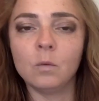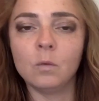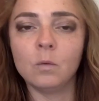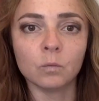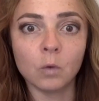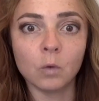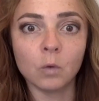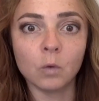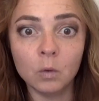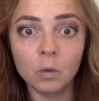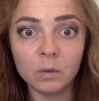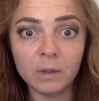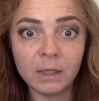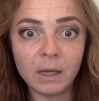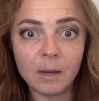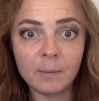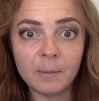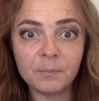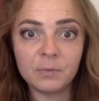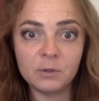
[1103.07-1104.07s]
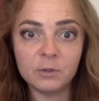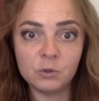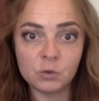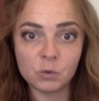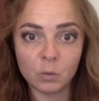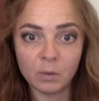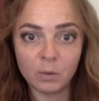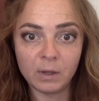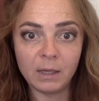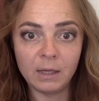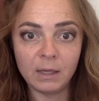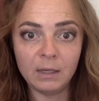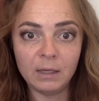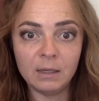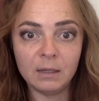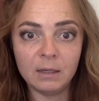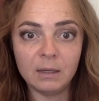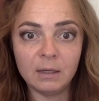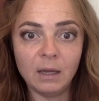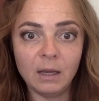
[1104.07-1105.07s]
rolling up the joint
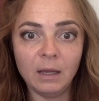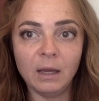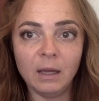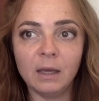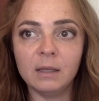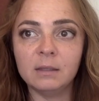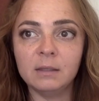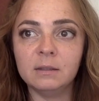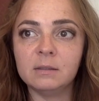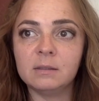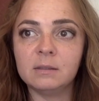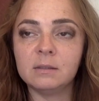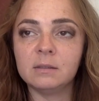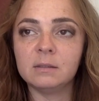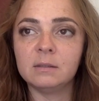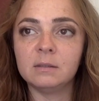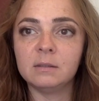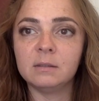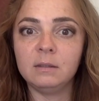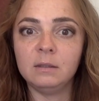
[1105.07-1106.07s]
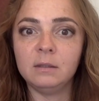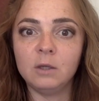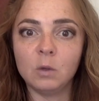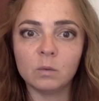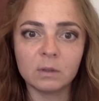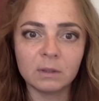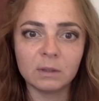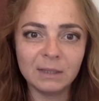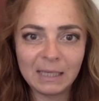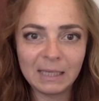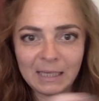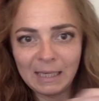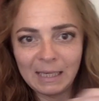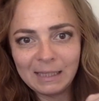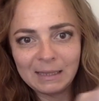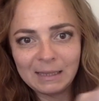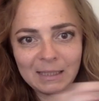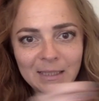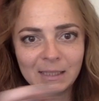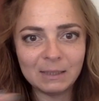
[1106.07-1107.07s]
and,
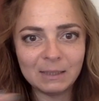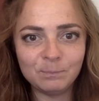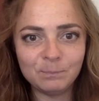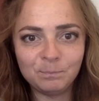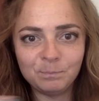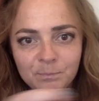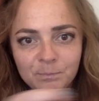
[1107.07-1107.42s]
licking the